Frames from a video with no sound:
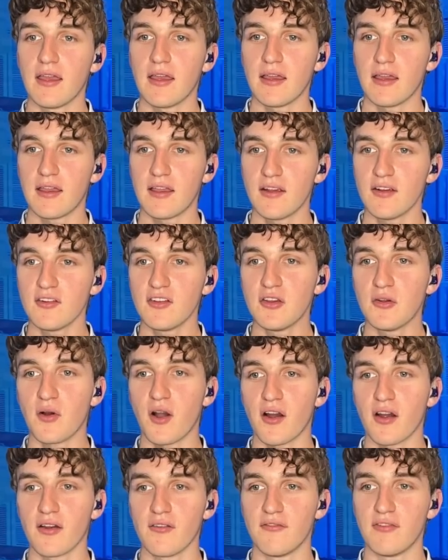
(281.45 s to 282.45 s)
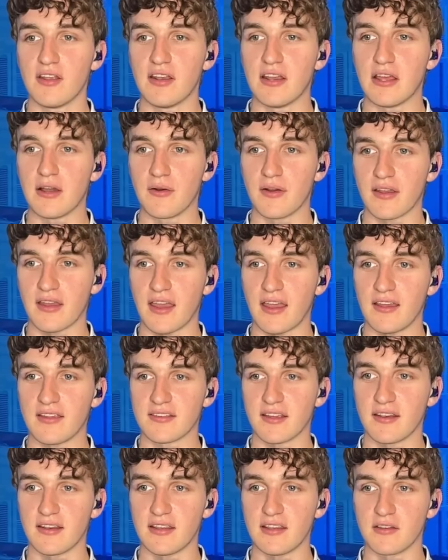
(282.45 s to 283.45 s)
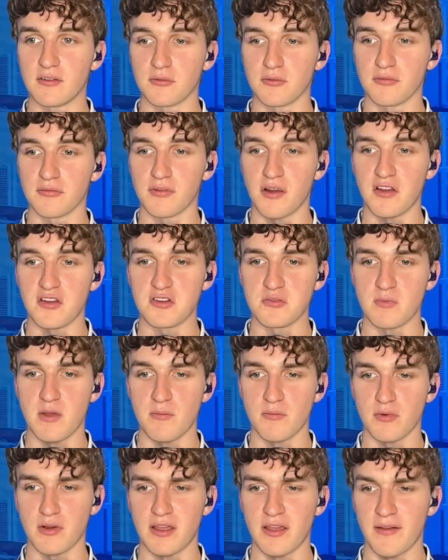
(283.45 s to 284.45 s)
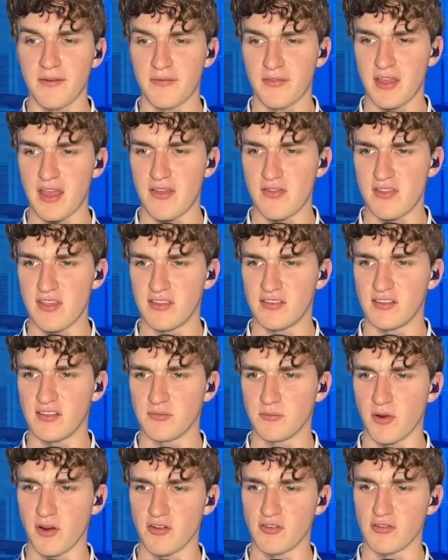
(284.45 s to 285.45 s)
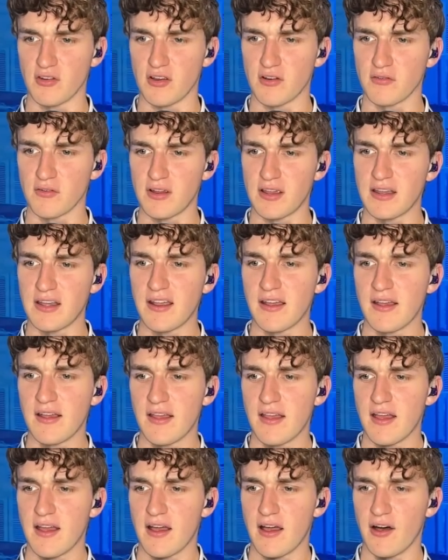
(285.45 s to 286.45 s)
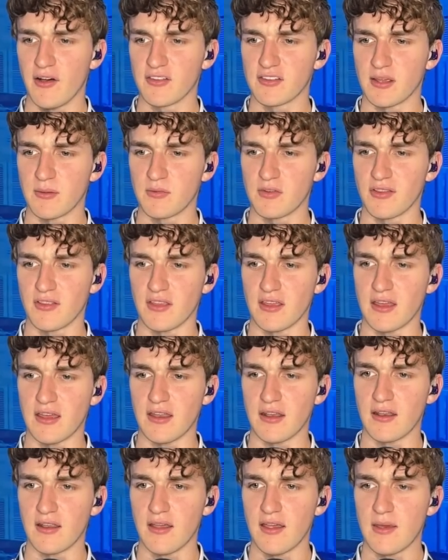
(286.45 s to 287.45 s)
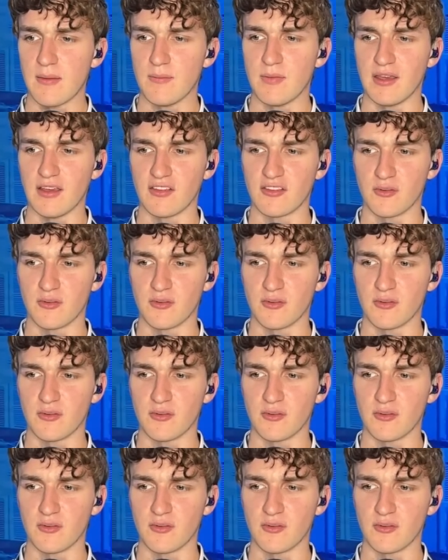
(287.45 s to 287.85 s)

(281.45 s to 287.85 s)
Here you are on video in case I need to refresh your memory. And this is Marjorie Greene. I'll skip to the end, being